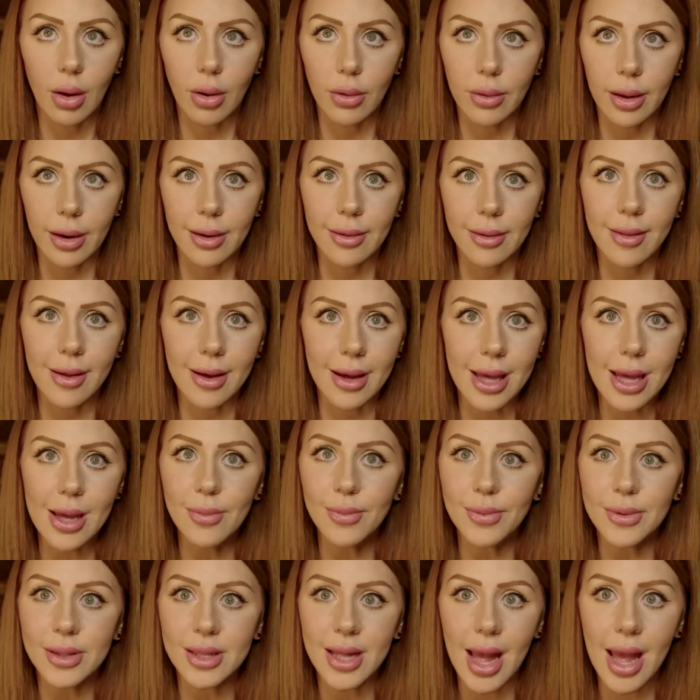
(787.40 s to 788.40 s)
Hold on. They
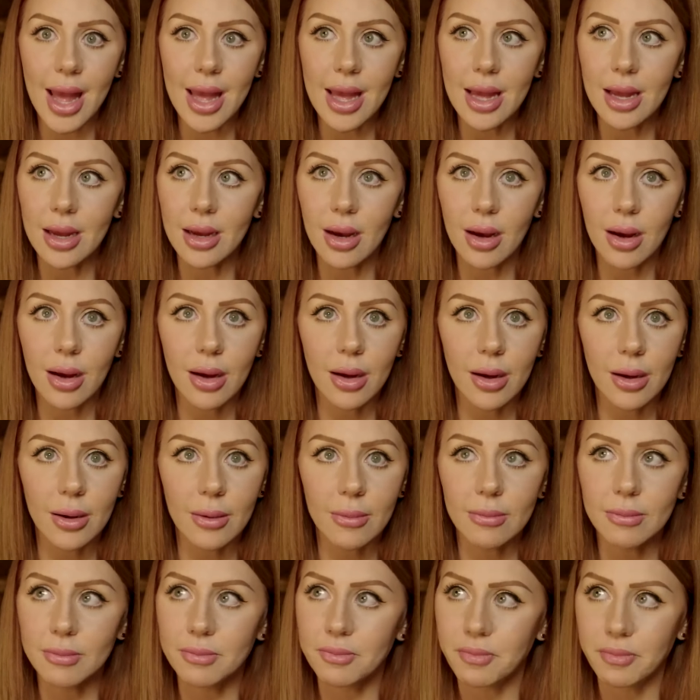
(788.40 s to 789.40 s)
keep saying,
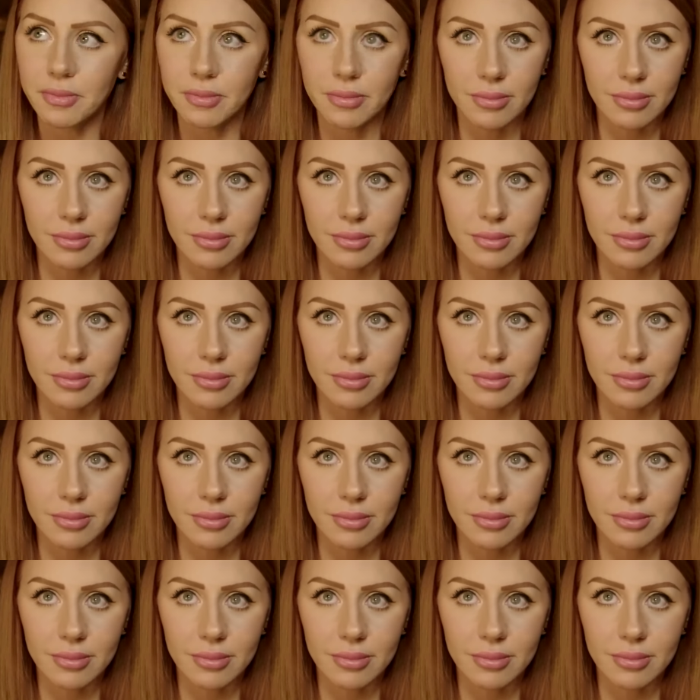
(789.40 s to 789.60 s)
but